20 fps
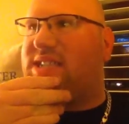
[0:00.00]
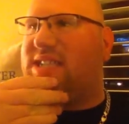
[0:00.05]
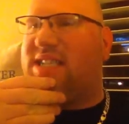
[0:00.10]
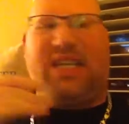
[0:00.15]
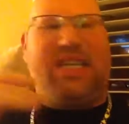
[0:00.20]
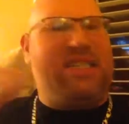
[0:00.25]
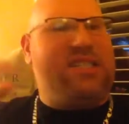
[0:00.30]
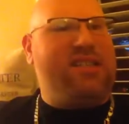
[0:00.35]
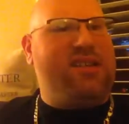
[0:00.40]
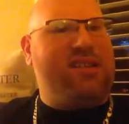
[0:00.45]
uh,
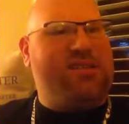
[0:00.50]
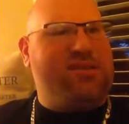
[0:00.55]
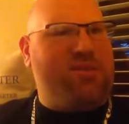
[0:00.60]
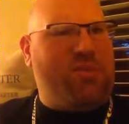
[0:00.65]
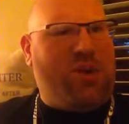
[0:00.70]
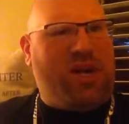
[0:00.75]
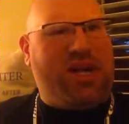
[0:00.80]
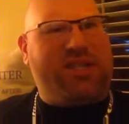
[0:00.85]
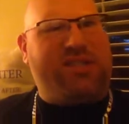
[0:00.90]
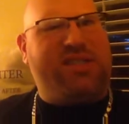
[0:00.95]
got done
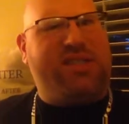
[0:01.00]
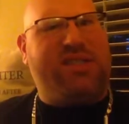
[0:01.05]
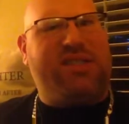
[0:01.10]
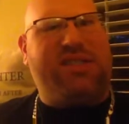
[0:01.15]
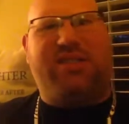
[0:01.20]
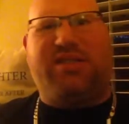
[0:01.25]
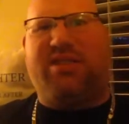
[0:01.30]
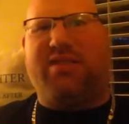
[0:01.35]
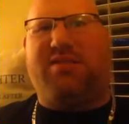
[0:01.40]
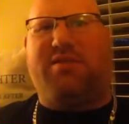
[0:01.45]
watching
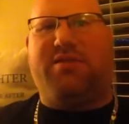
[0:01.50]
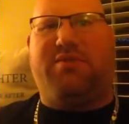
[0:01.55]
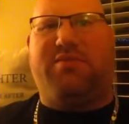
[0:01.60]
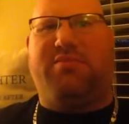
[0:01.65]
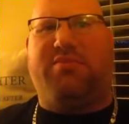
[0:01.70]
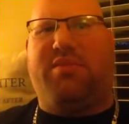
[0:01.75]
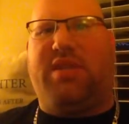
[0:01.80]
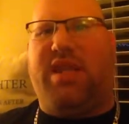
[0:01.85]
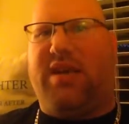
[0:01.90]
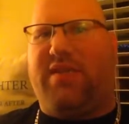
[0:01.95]

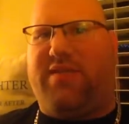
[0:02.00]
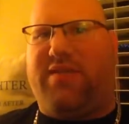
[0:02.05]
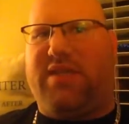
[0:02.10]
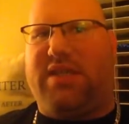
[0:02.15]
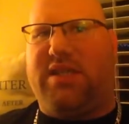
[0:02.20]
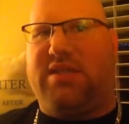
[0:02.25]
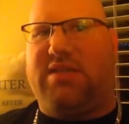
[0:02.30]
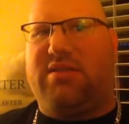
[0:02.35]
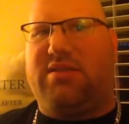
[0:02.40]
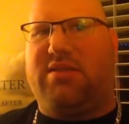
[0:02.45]
some
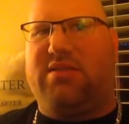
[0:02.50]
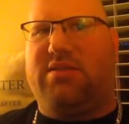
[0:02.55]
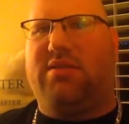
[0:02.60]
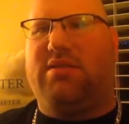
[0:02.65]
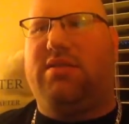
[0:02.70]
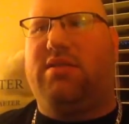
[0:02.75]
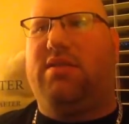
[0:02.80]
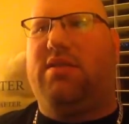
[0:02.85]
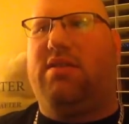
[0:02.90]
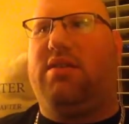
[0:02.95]
Netflix
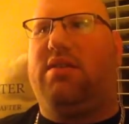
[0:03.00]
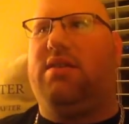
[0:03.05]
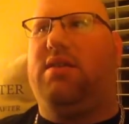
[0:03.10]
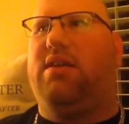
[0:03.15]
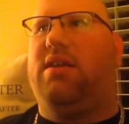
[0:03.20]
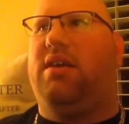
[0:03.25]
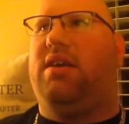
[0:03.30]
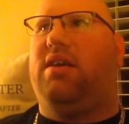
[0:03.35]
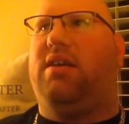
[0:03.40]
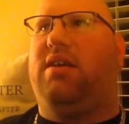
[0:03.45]

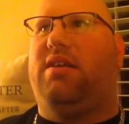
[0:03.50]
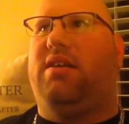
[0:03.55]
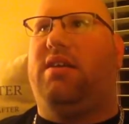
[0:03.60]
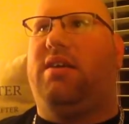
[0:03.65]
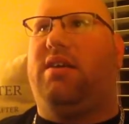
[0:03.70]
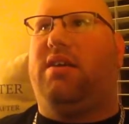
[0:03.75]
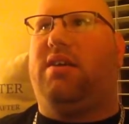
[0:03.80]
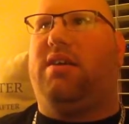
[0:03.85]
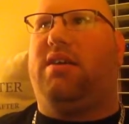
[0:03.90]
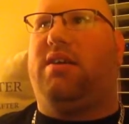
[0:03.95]
and
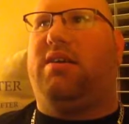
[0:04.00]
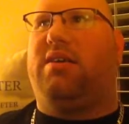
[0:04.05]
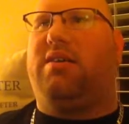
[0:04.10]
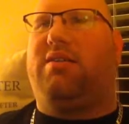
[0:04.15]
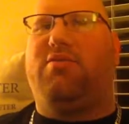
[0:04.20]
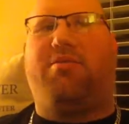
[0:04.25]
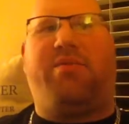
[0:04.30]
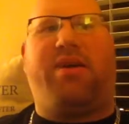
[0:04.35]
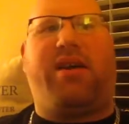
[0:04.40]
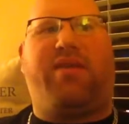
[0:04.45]
uh,
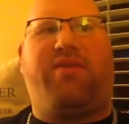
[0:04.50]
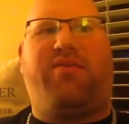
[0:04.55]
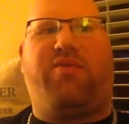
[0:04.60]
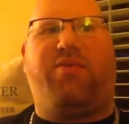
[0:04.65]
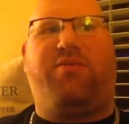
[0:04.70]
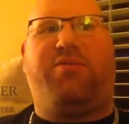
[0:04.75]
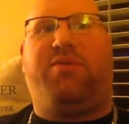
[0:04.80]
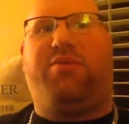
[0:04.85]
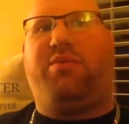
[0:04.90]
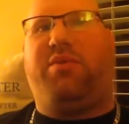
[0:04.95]
going back and
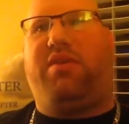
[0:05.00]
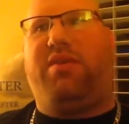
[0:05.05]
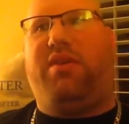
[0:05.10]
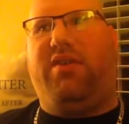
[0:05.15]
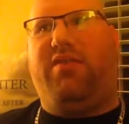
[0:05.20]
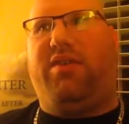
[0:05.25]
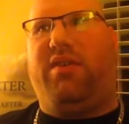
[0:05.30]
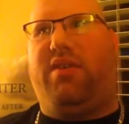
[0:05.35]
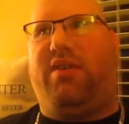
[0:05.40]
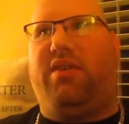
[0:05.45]
forth between
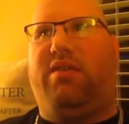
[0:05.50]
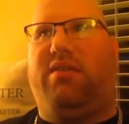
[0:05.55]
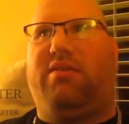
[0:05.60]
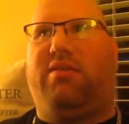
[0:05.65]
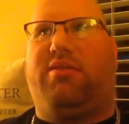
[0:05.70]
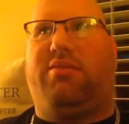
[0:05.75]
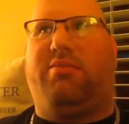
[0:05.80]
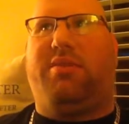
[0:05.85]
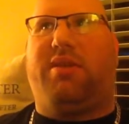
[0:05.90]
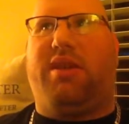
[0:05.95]
TV and a
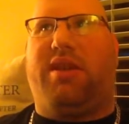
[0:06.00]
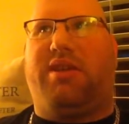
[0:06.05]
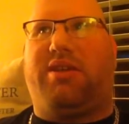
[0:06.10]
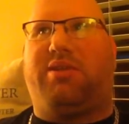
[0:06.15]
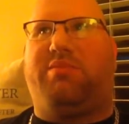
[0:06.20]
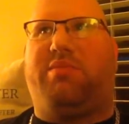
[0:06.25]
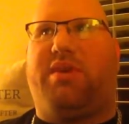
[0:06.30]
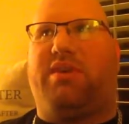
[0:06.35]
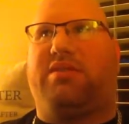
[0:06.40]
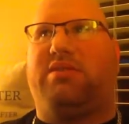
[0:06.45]
little bit of
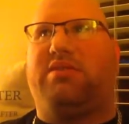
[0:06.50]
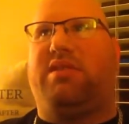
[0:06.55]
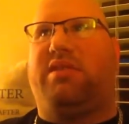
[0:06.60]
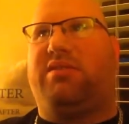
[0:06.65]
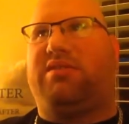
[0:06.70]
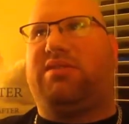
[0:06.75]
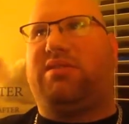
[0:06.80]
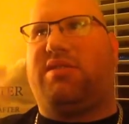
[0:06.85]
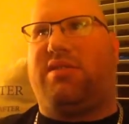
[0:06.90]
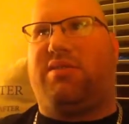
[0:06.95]
Xbox now,
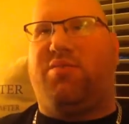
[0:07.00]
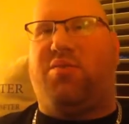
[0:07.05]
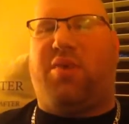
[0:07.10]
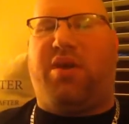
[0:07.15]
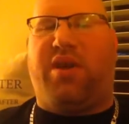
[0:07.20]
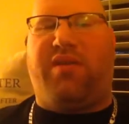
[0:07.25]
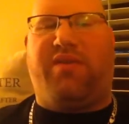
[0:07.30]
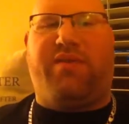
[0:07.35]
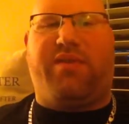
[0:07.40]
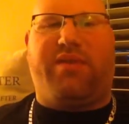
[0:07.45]
just
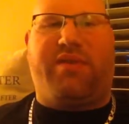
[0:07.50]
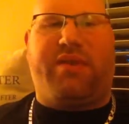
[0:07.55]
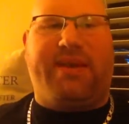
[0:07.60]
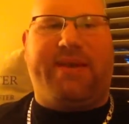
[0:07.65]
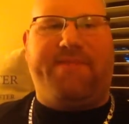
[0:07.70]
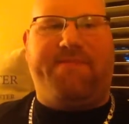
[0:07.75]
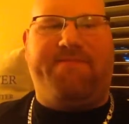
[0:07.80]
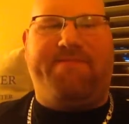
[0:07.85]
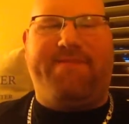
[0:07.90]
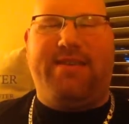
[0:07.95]
unwind for the
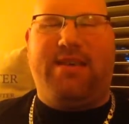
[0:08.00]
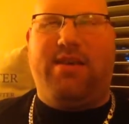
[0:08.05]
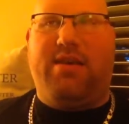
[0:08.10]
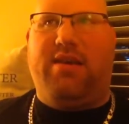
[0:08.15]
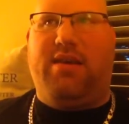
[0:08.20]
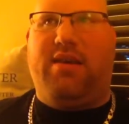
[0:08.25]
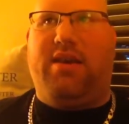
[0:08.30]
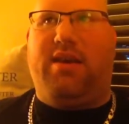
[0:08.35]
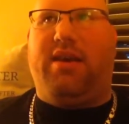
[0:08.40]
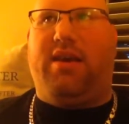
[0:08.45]
night.
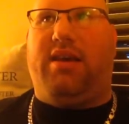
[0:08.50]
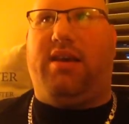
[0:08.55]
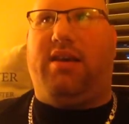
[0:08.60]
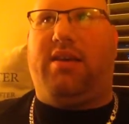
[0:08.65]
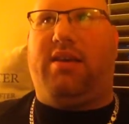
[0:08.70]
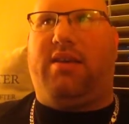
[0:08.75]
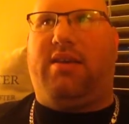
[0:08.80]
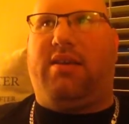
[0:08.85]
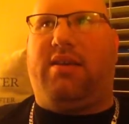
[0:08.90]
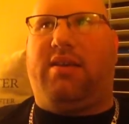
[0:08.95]

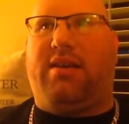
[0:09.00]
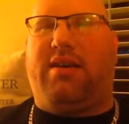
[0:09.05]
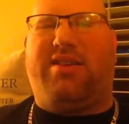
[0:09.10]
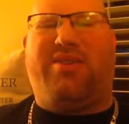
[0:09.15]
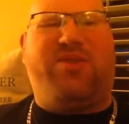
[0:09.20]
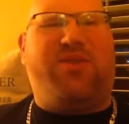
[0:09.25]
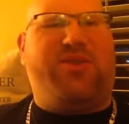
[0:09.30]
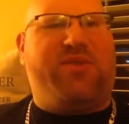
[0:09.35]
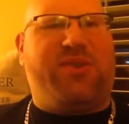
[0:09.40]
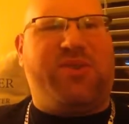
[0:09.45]
And uh, I don't
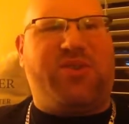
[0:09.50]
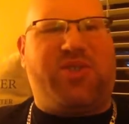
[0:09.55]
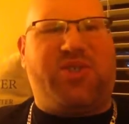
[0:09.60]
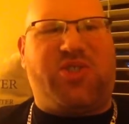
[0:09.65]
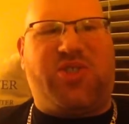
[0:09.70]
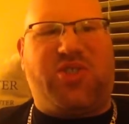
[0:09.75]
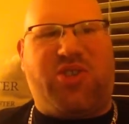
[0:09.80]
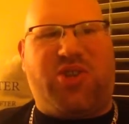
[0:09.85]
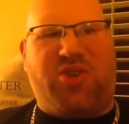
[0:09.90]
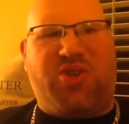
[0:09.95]
know if there's a
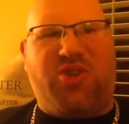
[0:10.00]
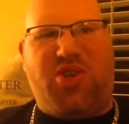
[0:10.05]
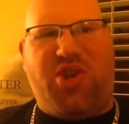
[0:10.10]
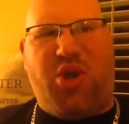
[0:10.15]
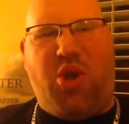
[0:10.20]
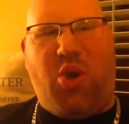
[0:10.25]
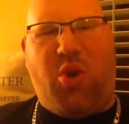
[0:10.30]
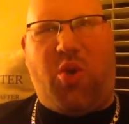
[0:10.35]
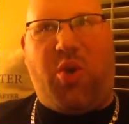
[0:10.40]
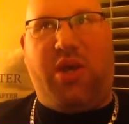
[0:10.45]

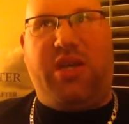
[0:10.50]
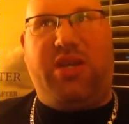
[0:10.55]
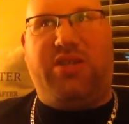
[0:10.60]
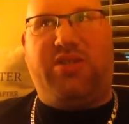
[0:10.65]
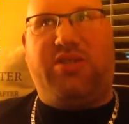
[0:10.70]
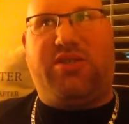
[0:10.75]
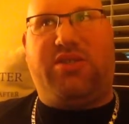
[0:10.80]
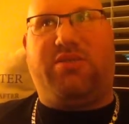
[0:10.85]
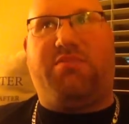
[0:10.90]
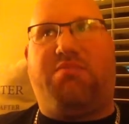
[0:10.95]
certain
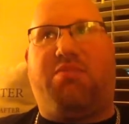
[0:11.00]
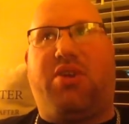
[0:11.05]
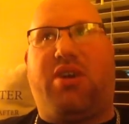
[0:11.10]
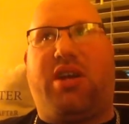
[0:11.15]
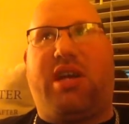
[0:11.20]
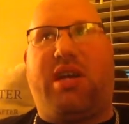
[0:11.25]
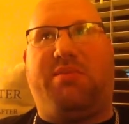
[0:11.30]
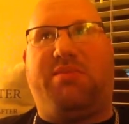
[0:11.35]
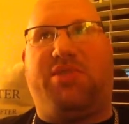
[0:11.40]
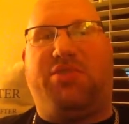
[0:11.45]
noise,
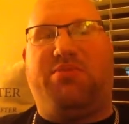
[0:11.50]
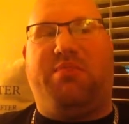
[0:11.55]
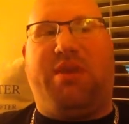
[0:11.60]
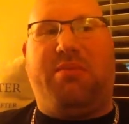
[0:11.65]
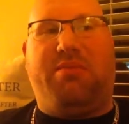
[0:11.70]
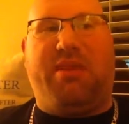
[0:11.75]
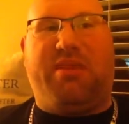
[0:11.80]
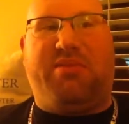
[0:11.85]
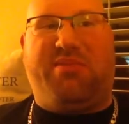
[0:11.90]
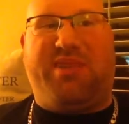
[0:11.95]
perhaps you may
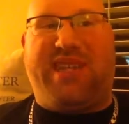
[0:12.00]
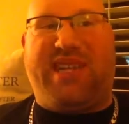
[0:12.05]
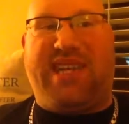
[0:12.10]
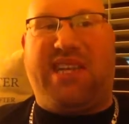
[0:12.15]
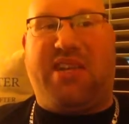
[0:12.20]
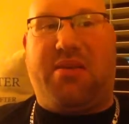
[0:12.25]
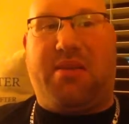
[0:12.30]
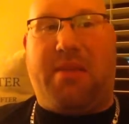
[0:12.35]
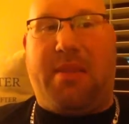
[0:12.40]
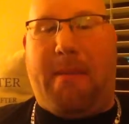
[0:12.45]
be able to
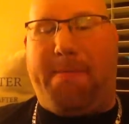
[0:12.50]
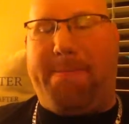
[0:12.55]
hear in the